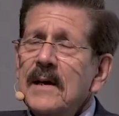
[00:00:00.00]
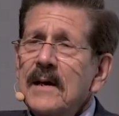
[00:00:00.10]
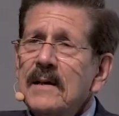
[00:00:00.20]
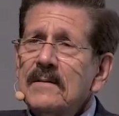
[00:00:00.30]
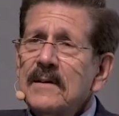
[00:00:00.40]

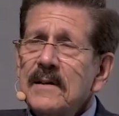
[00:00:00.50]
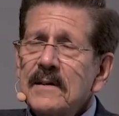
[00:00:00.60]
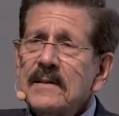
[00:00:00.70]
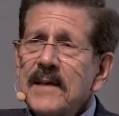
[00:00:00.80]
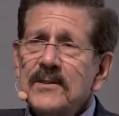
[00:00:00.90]
And
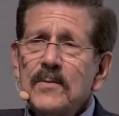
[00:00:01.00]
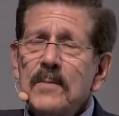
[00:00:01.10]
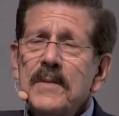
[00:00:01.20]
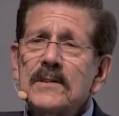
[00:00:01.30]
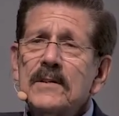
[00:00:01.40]
that's
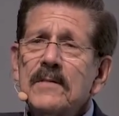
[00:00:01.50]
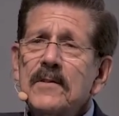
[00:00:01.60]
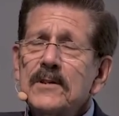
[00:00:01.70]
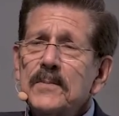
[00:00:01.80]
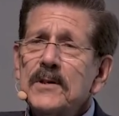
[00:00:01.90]
what makes it a
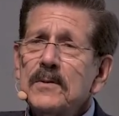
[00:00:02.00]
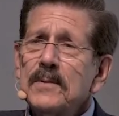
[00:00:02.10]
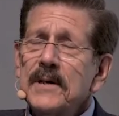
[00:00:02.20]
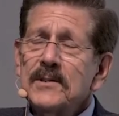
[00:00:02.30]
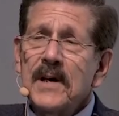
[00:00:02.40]
very special place,